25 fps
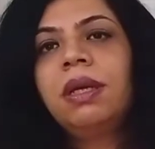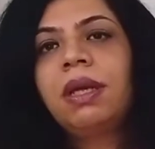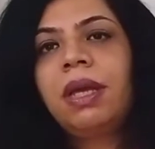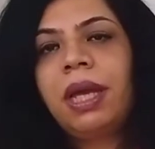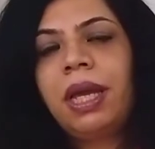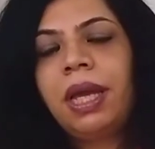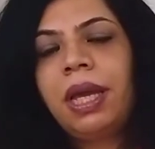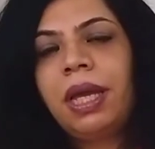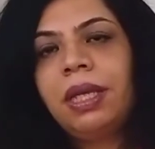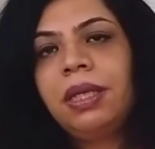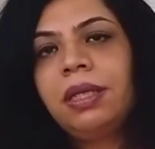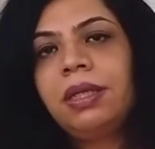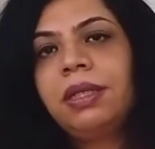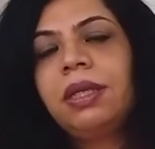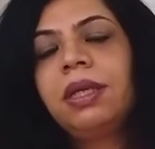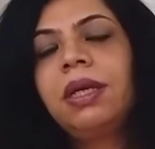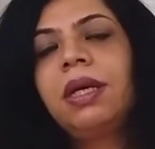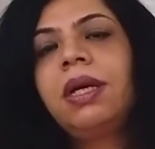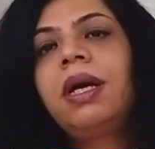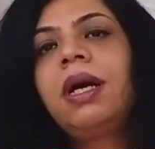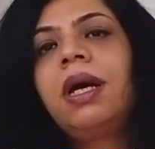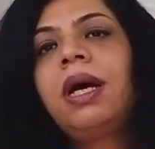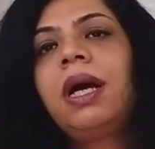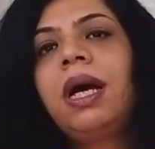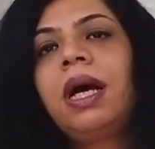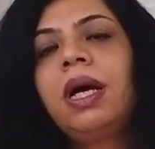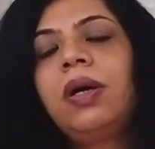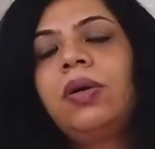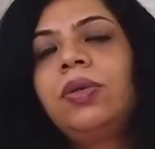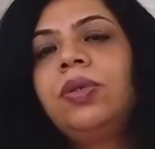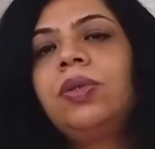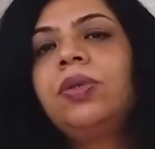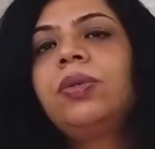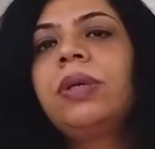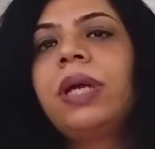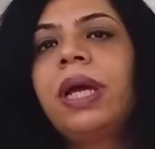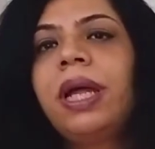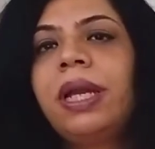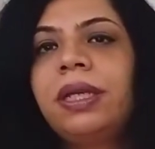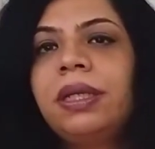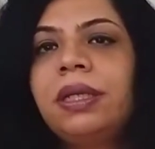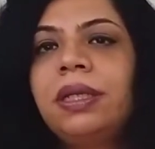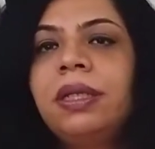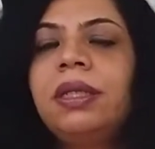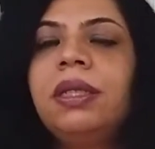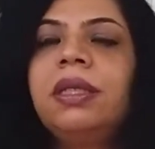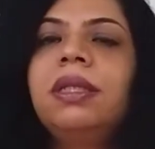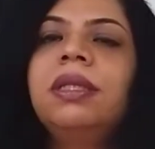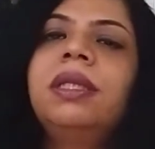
and how to handle